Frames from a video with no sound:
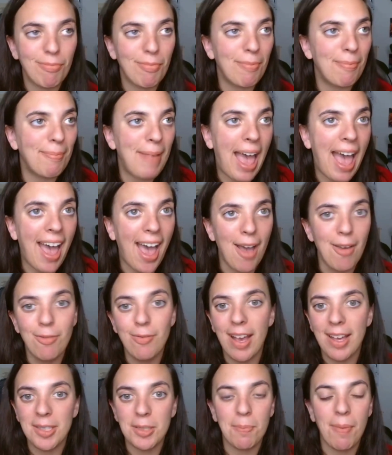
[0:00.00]
have
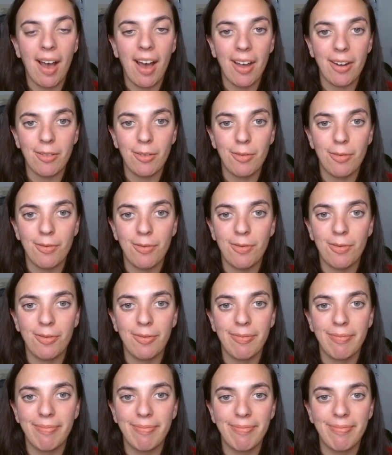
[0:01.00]
as part of
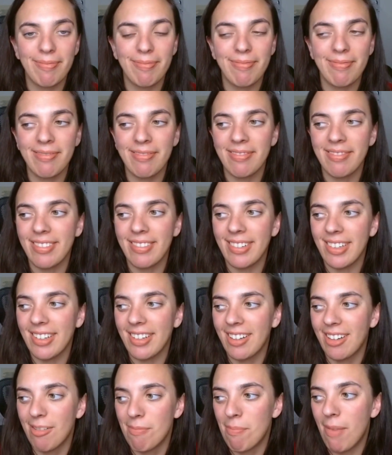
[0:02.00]

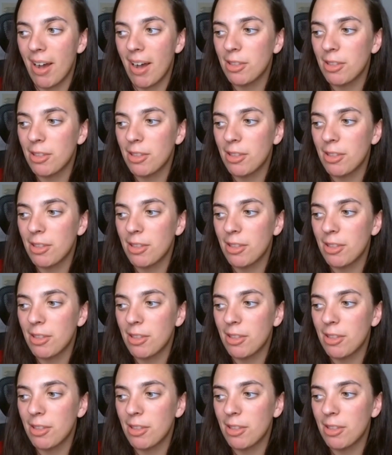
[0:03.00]
my